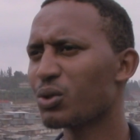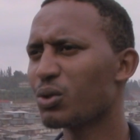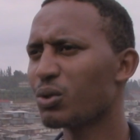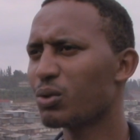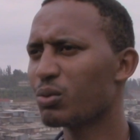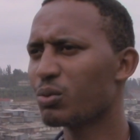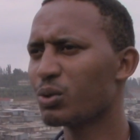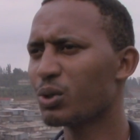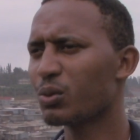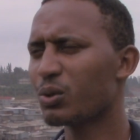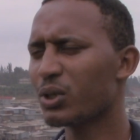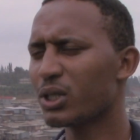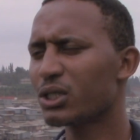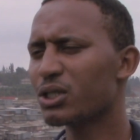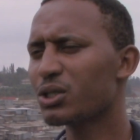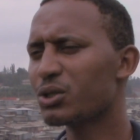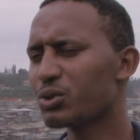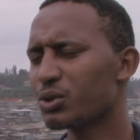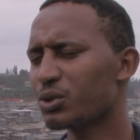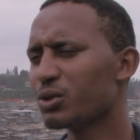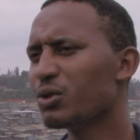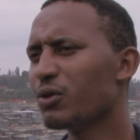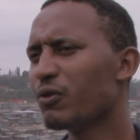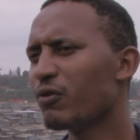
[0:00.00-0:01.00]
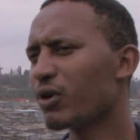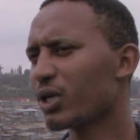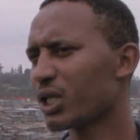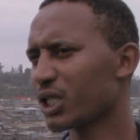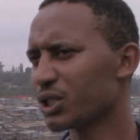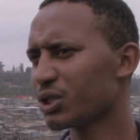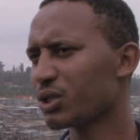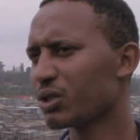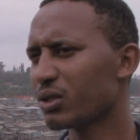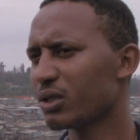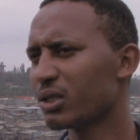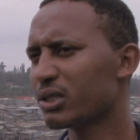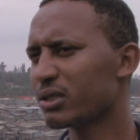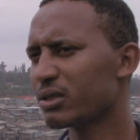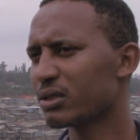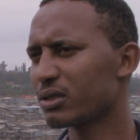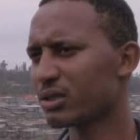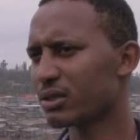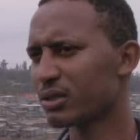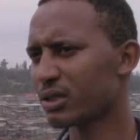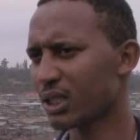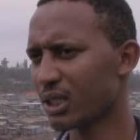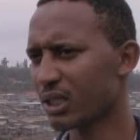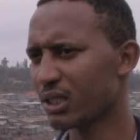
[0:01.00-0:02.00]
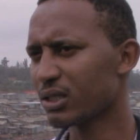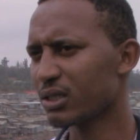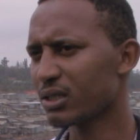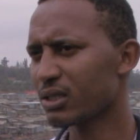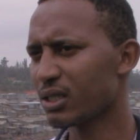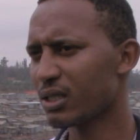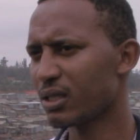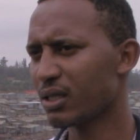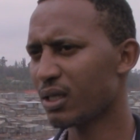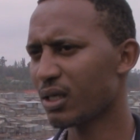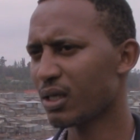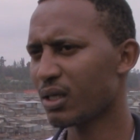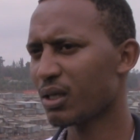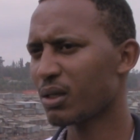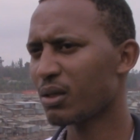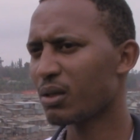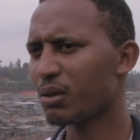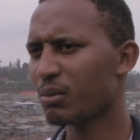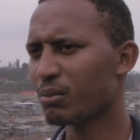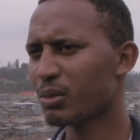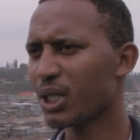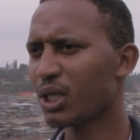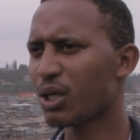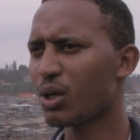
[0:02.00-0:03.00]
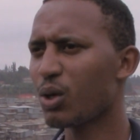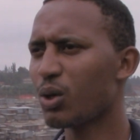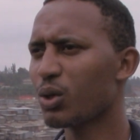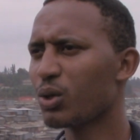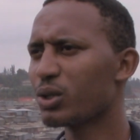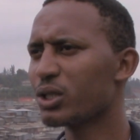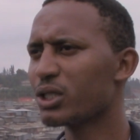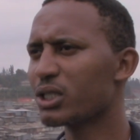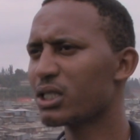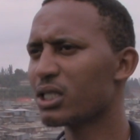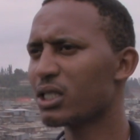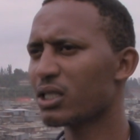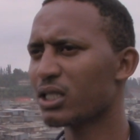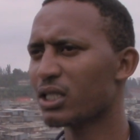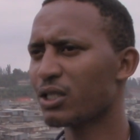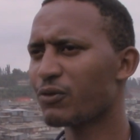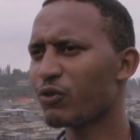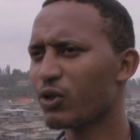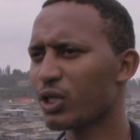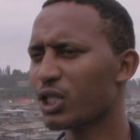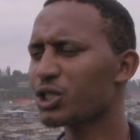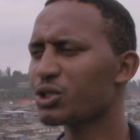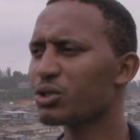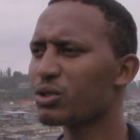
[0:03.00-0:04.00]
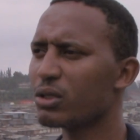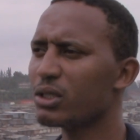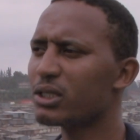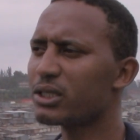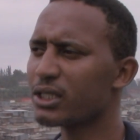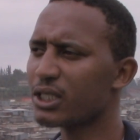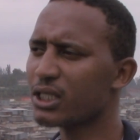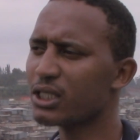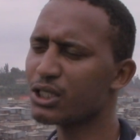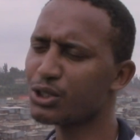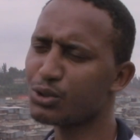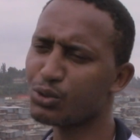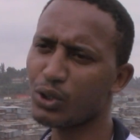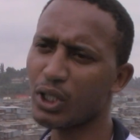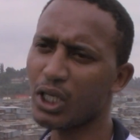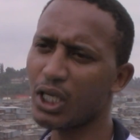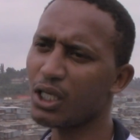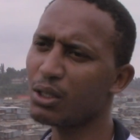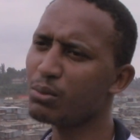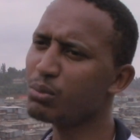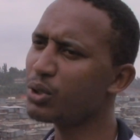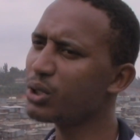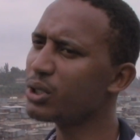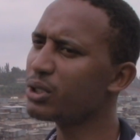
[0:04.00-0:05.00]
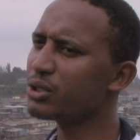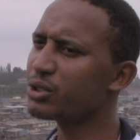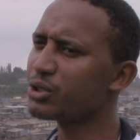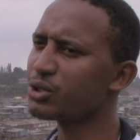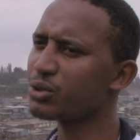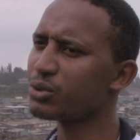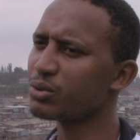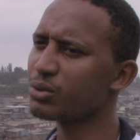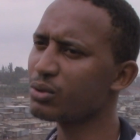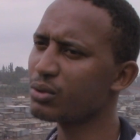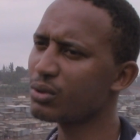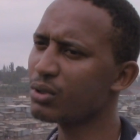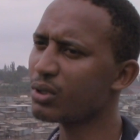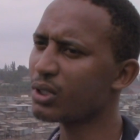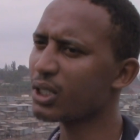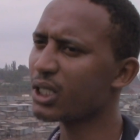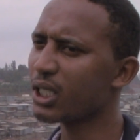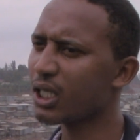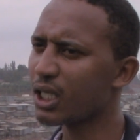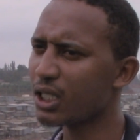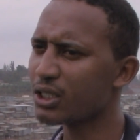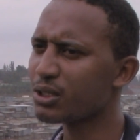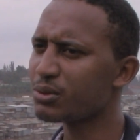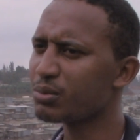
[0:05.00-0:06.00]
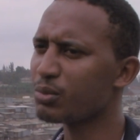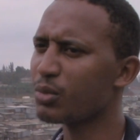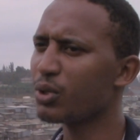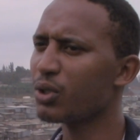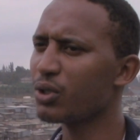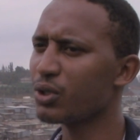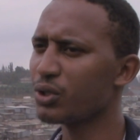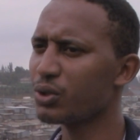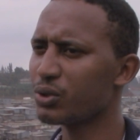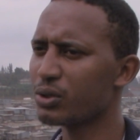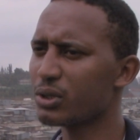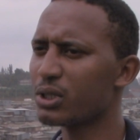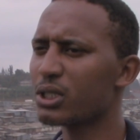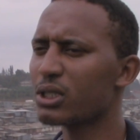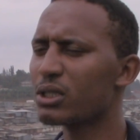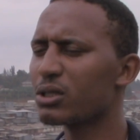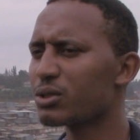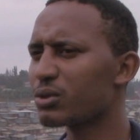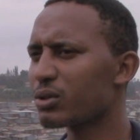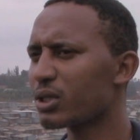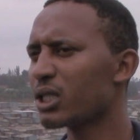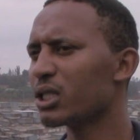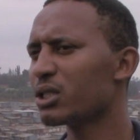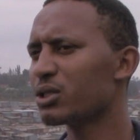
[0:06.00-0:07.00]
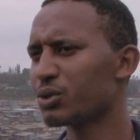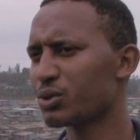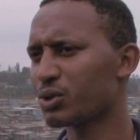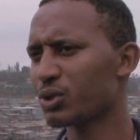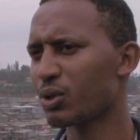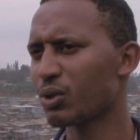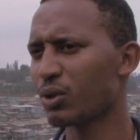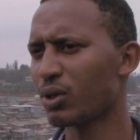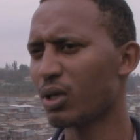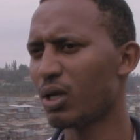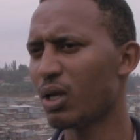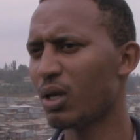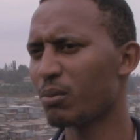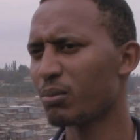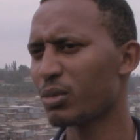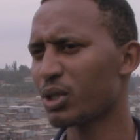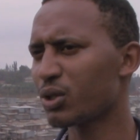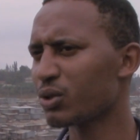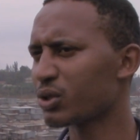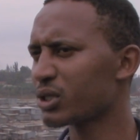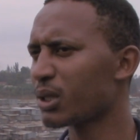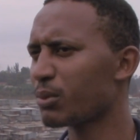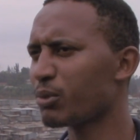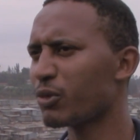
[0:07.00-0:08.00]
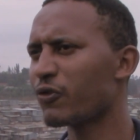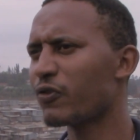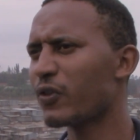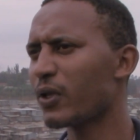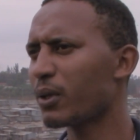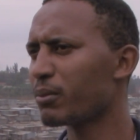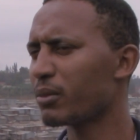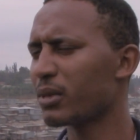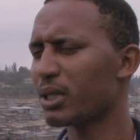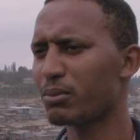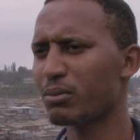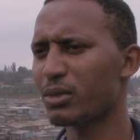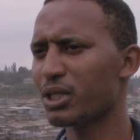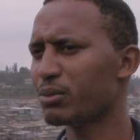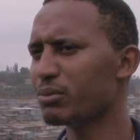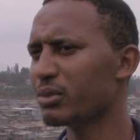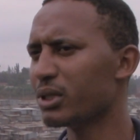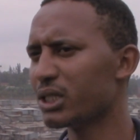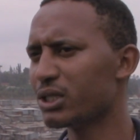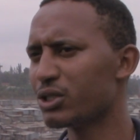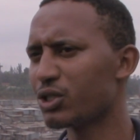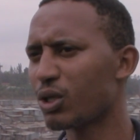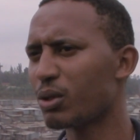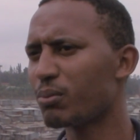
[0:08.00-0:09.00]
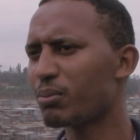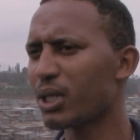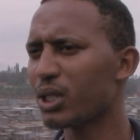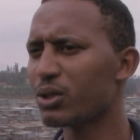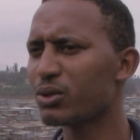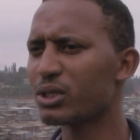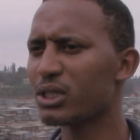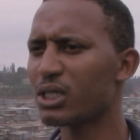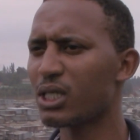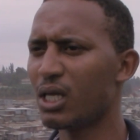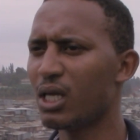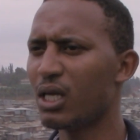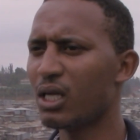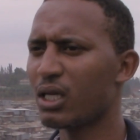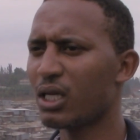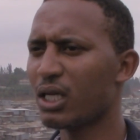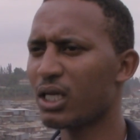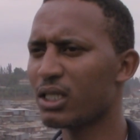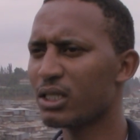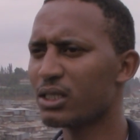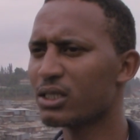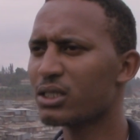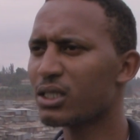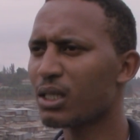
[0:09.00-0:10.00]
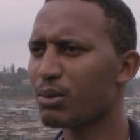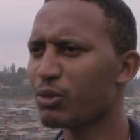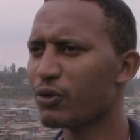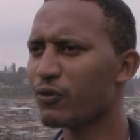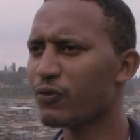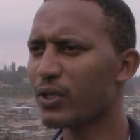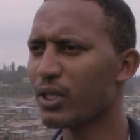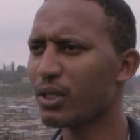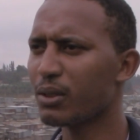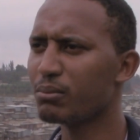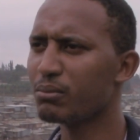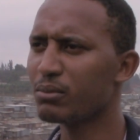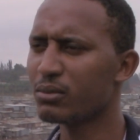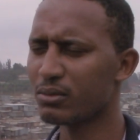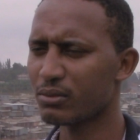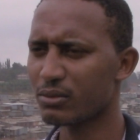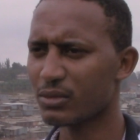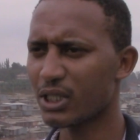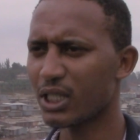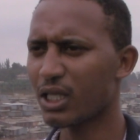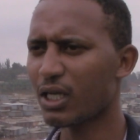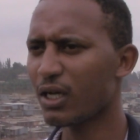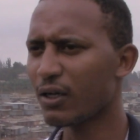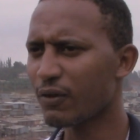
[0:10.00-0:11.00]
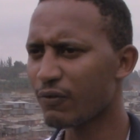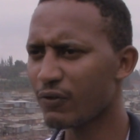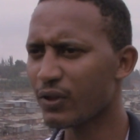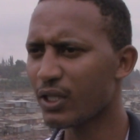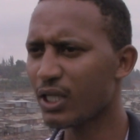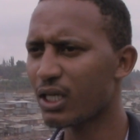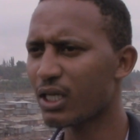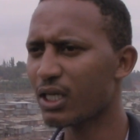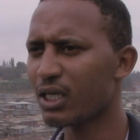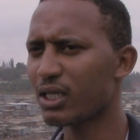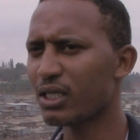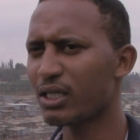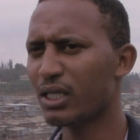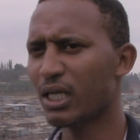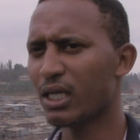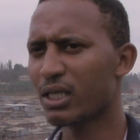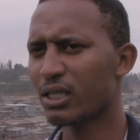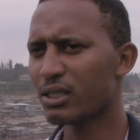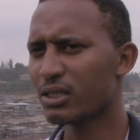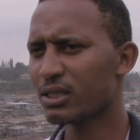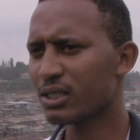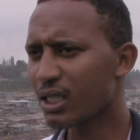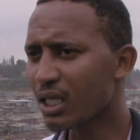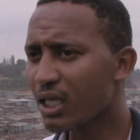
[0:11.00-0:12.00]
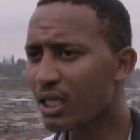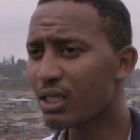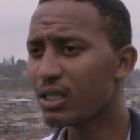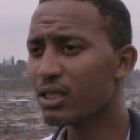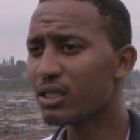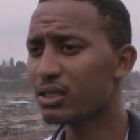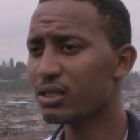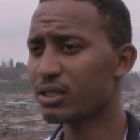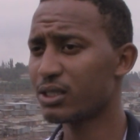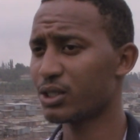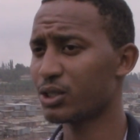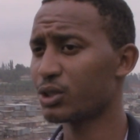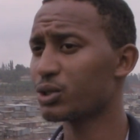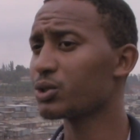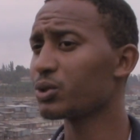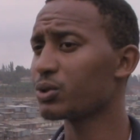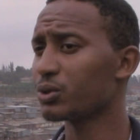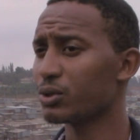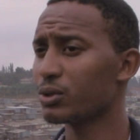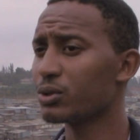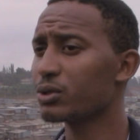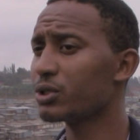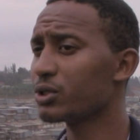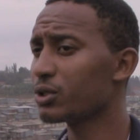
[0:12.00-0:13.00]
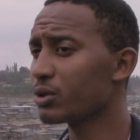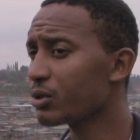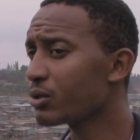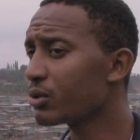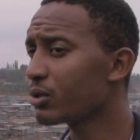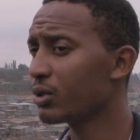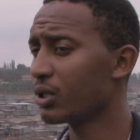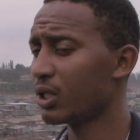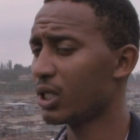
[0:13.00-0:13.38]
we want to do vocational trainings, because in vocational trainings we are able to get more youths to get to school, because some of them are maybe dropouts and some of them they have the skills to do